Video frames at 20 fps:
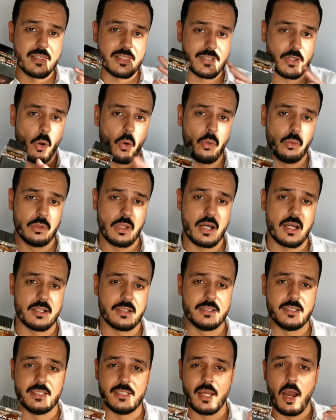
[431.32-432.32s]
this whole
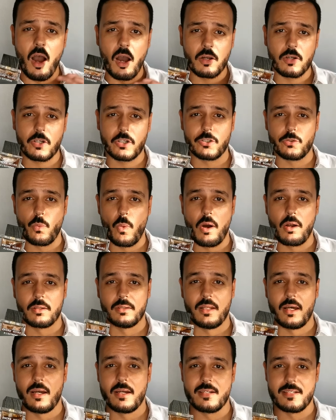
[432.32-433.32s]
line, the Encre
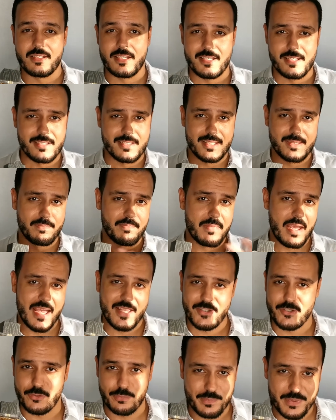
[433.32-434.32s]
Noir line, is a
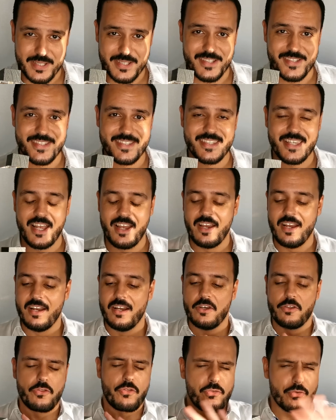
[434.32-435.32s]
masterpiece
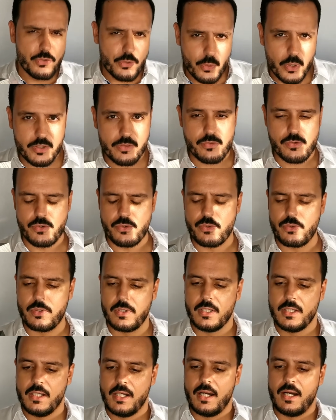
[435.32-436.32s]
through and
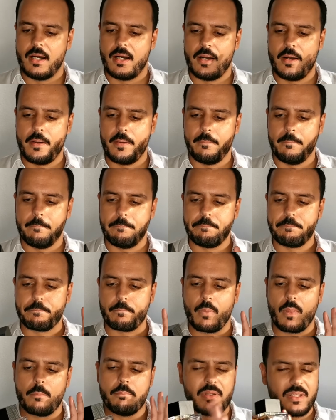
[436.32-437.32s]
through.
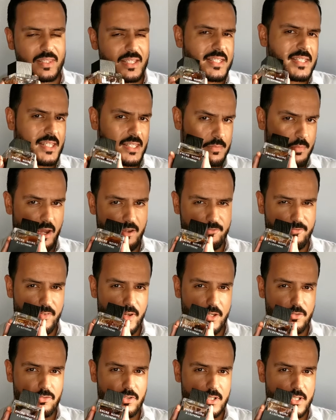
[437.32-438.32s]
Um, but this is my
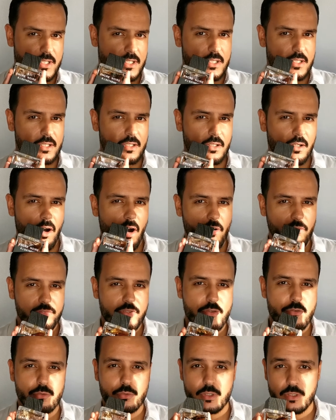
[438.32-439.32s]
favorite
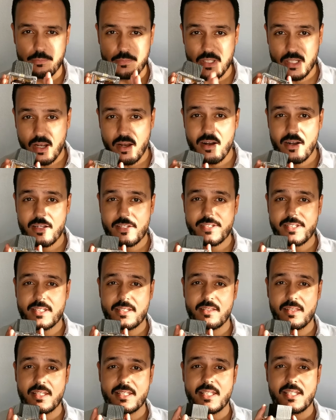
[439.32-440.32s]
of the three
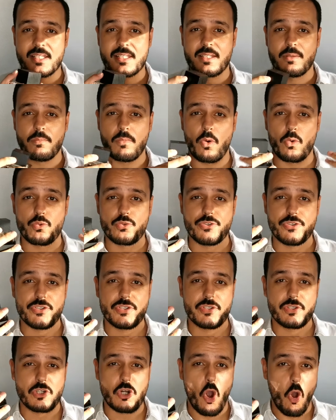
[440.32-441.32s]
because this is the
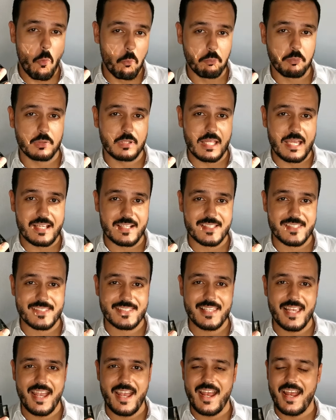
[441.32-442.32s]
most
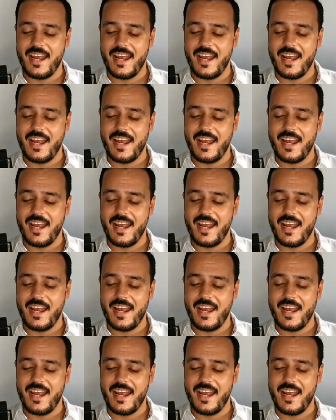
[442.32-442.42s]
complex